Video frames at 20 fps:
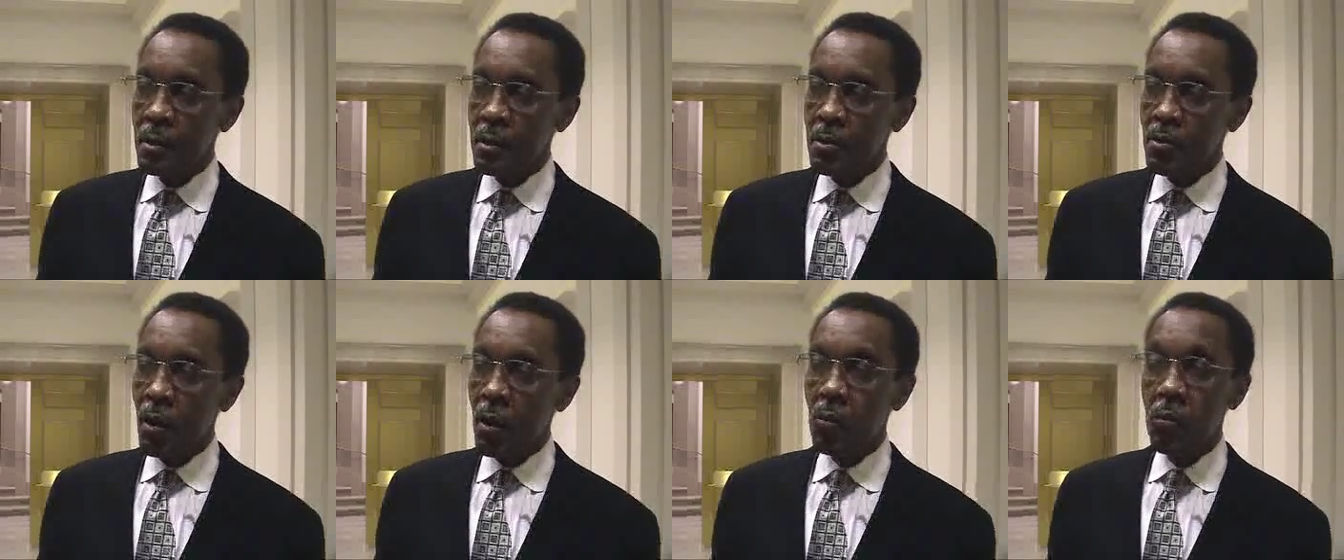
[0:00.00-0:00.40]

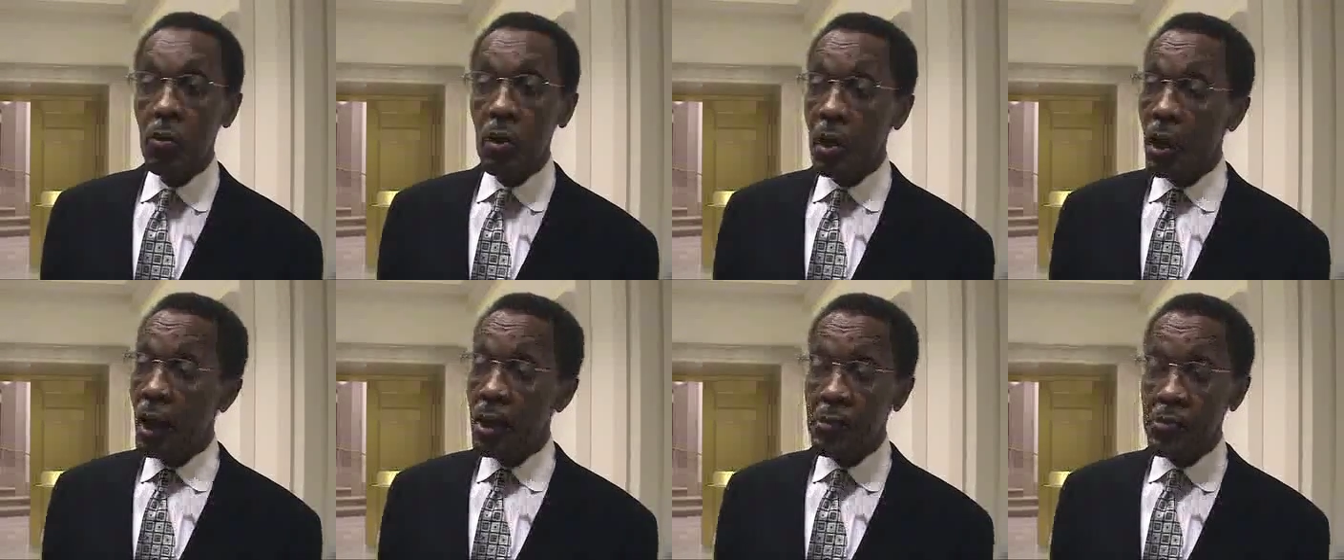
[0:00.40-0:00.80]
you know, I
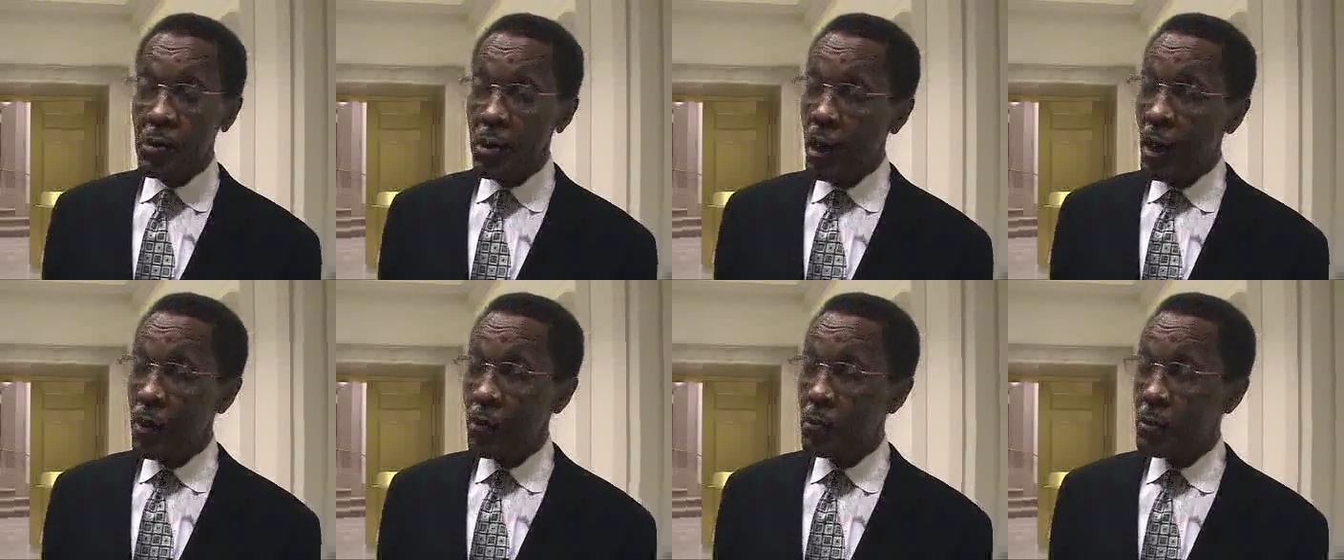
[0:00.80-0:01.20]
realized
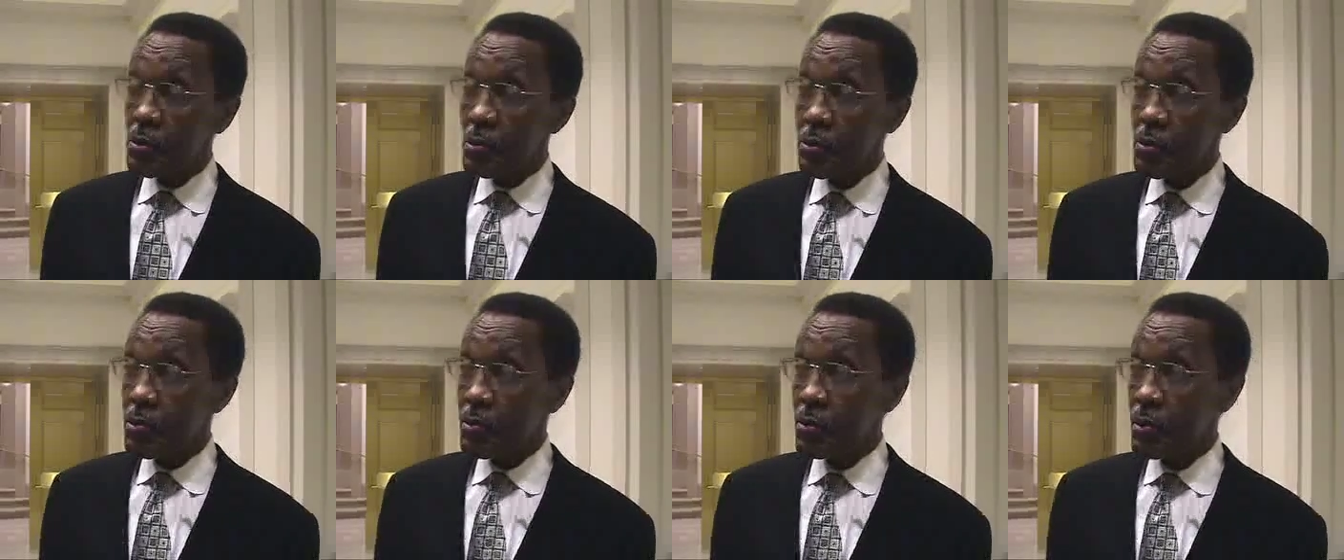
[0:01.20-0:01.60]
that I
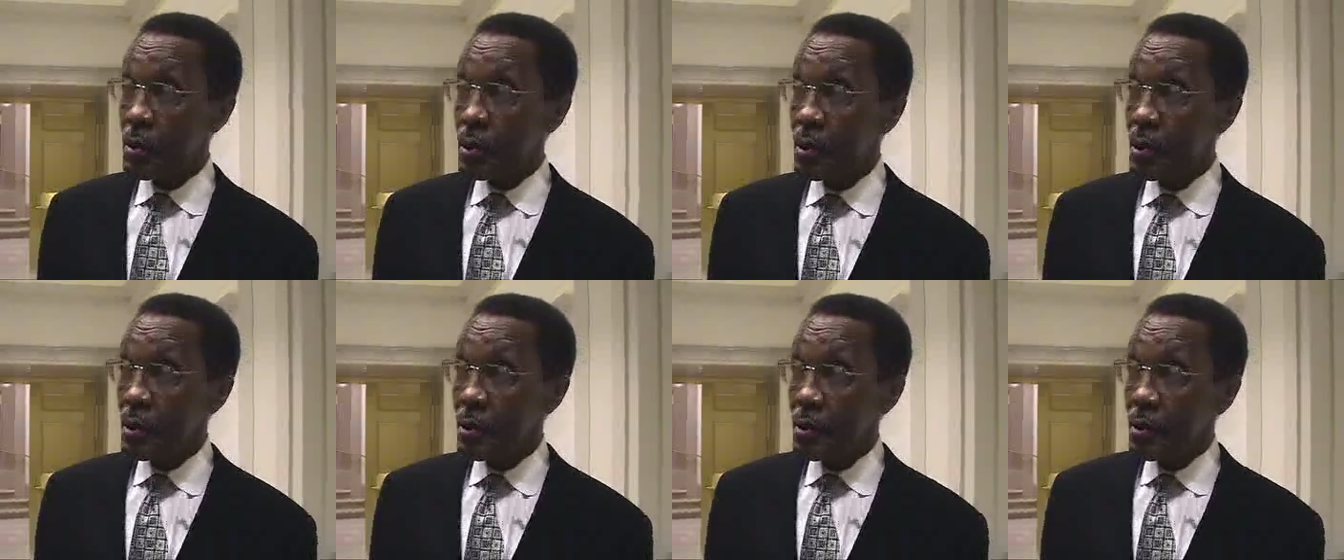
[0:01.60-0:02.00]
was
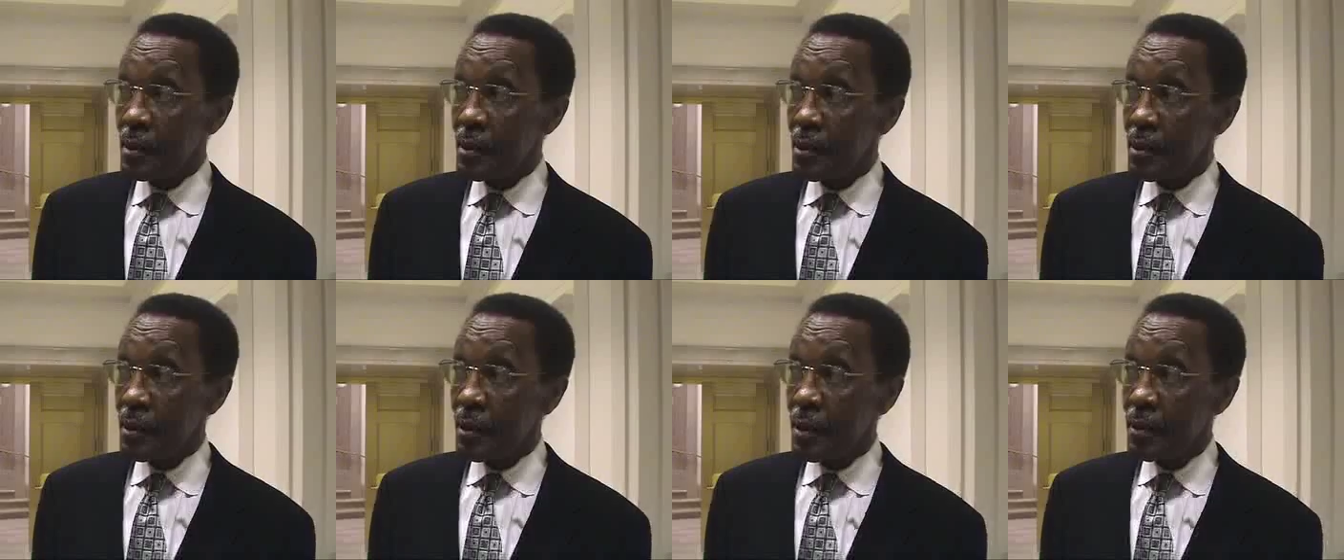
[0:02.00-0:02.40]

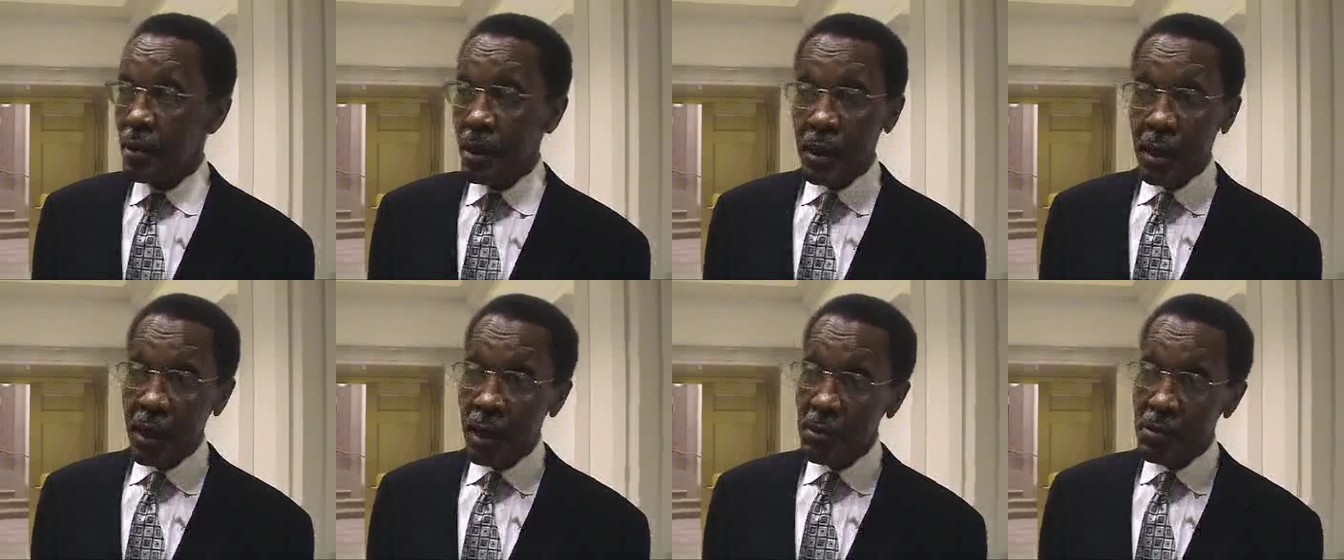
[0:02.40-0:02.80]
in
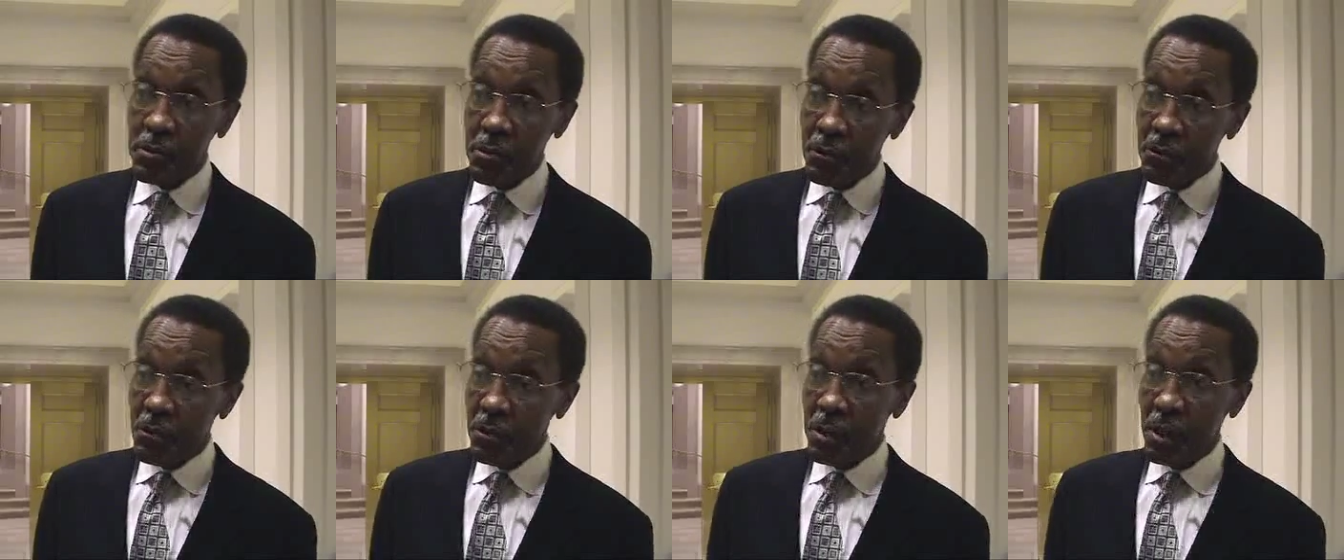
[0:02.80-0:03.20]
the guts
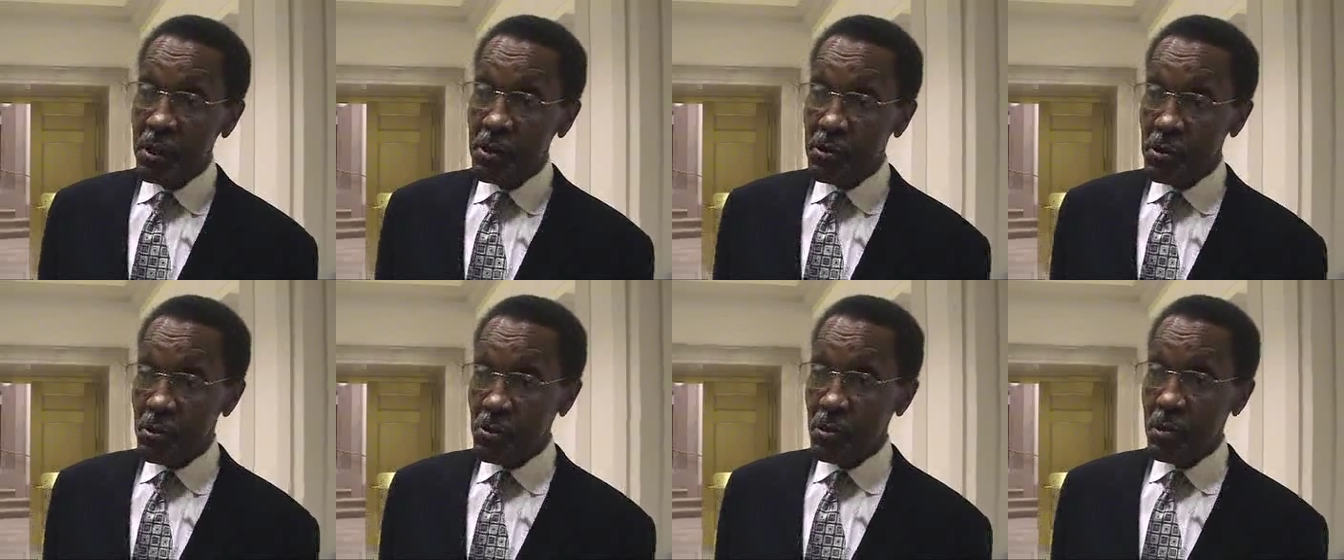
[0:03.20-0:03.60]
of the
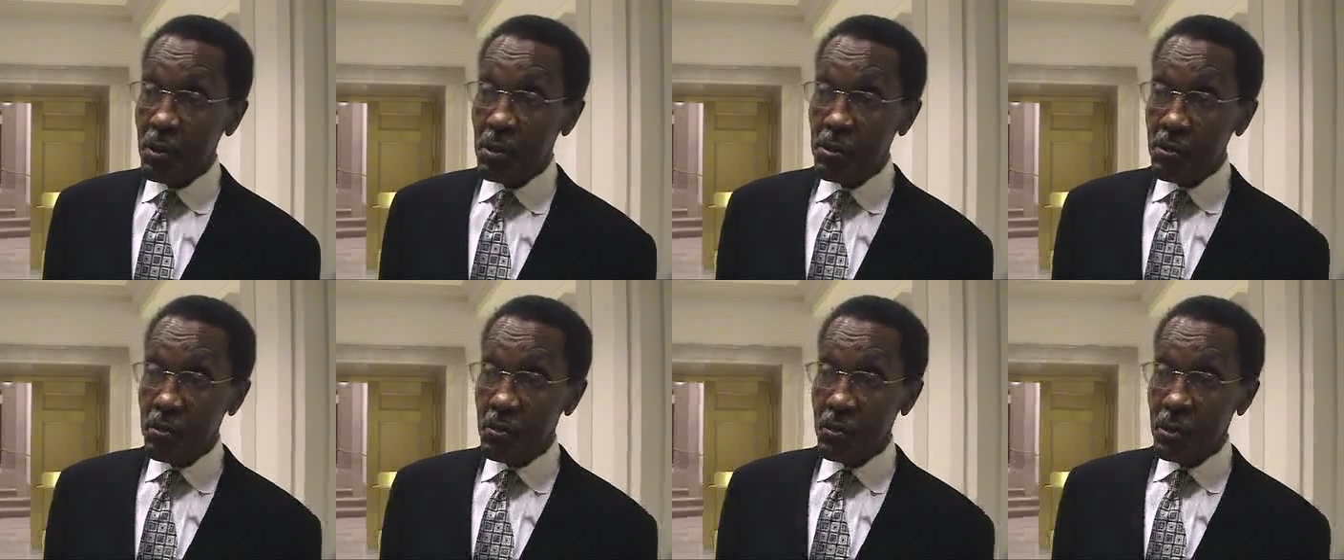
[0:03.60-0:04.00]
nation's
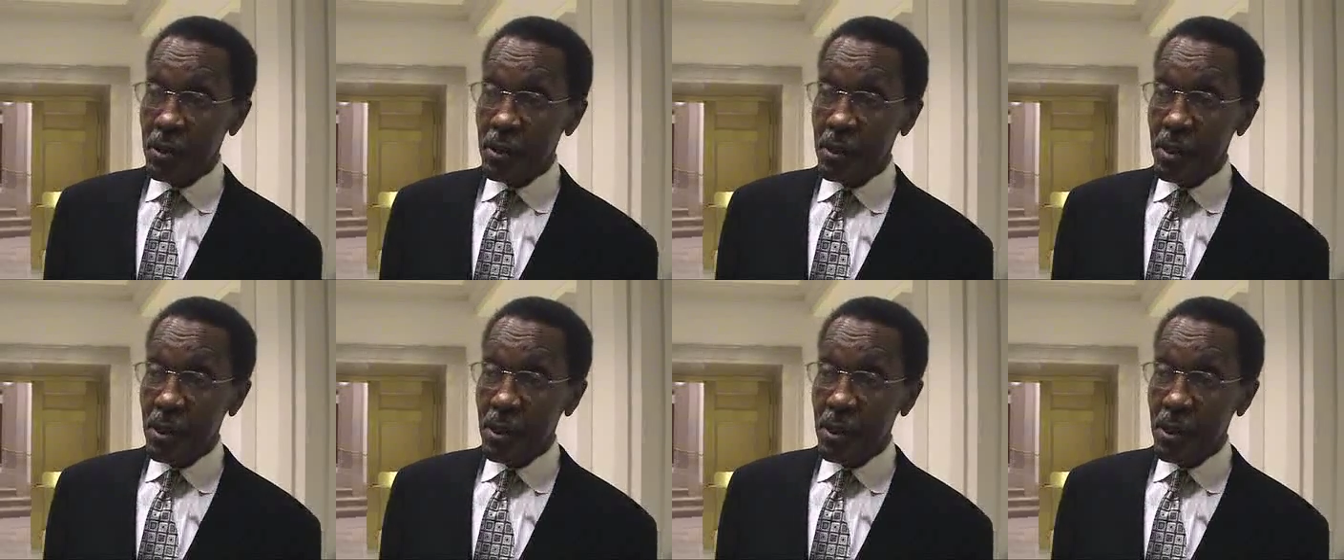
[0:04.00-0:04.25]
history,